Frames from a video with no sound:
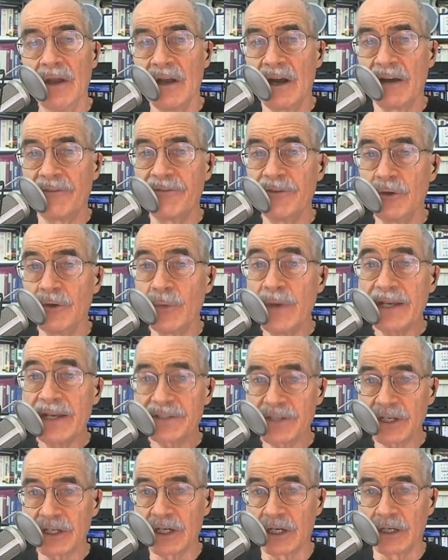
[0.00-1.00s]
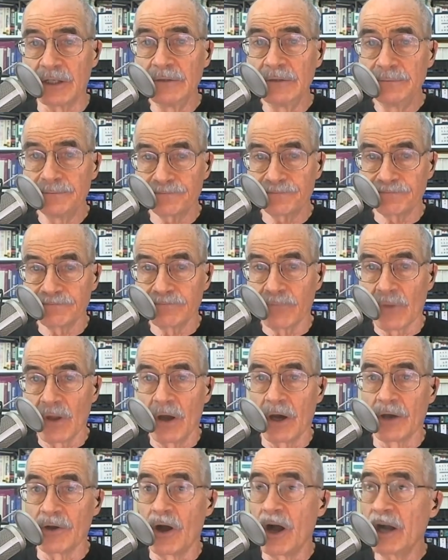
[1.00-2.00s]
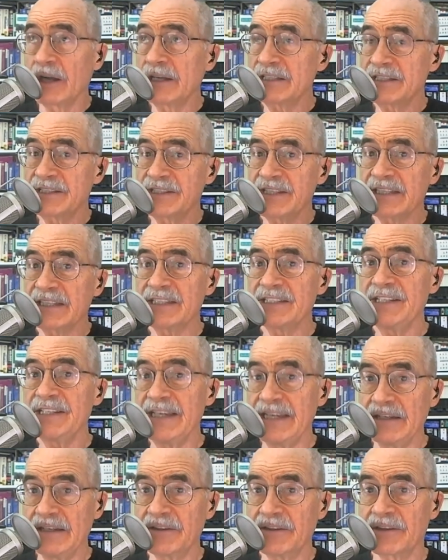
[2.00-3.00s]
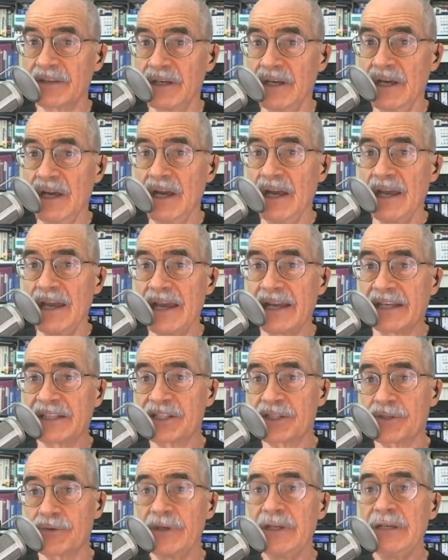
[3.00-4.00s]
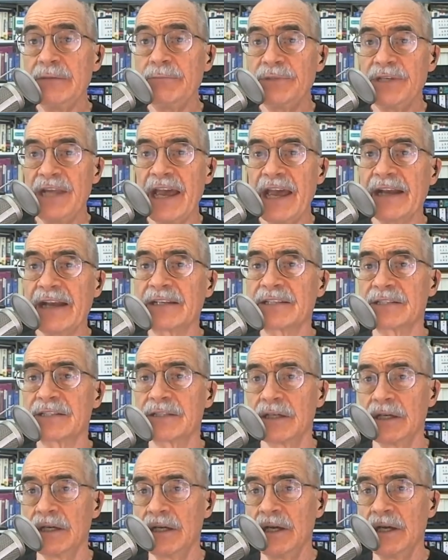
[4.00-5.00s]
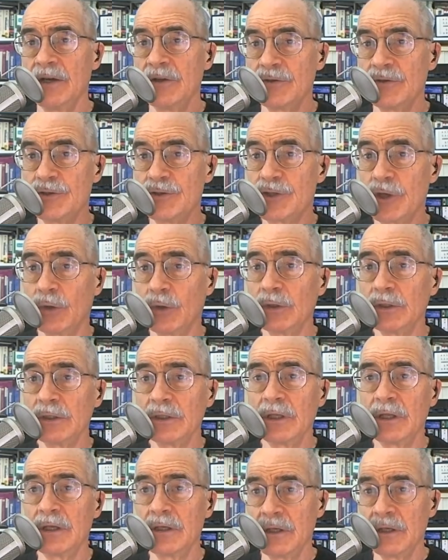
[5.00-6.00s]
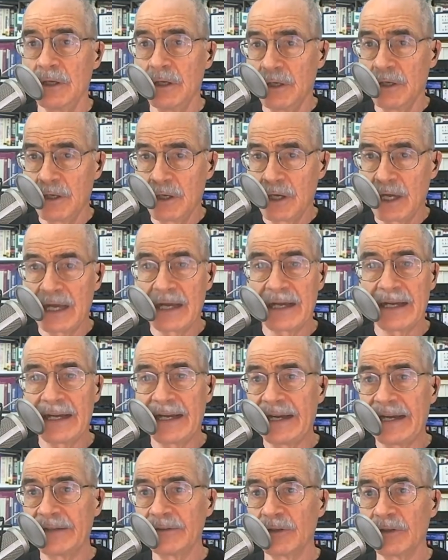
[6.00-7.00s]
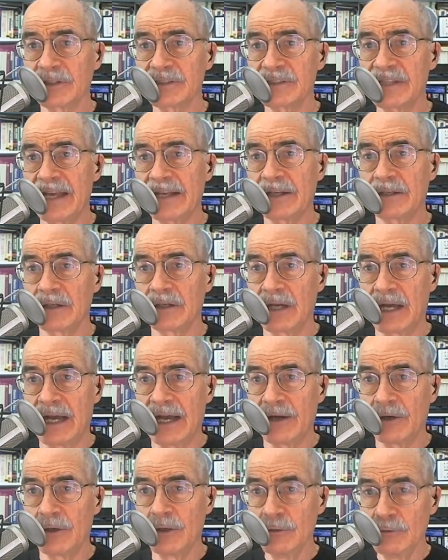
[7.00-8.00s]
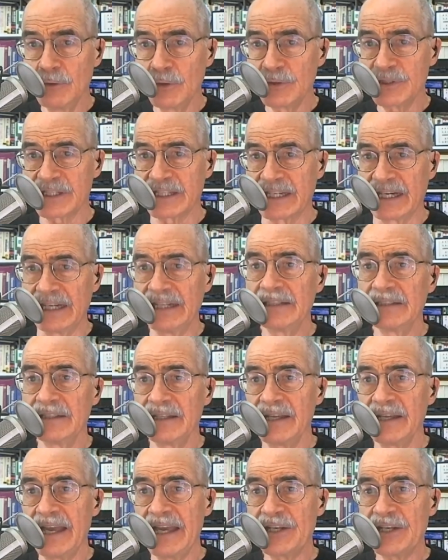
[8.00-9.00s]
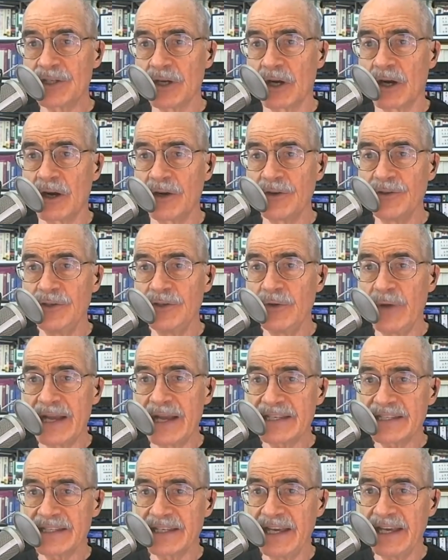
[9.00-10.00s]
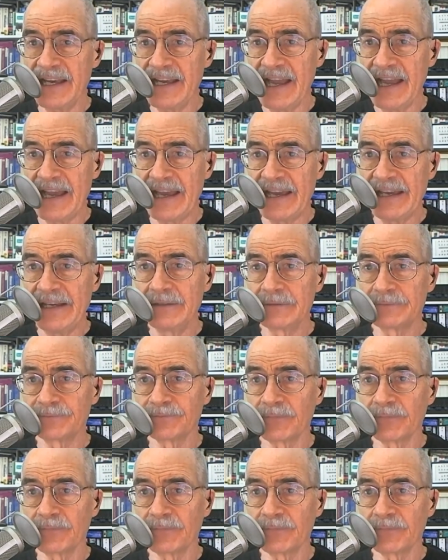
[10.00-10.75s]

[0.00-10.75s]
A few weeks ago, on August 16th, Extreme Tech's Joel, looks like Hruska, H-R-U-S-K-A,